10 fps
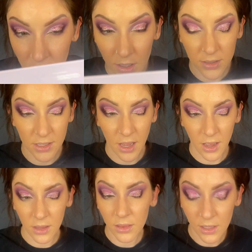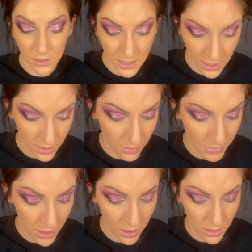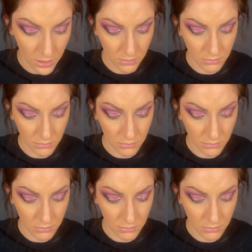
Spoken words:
Is that the intended method?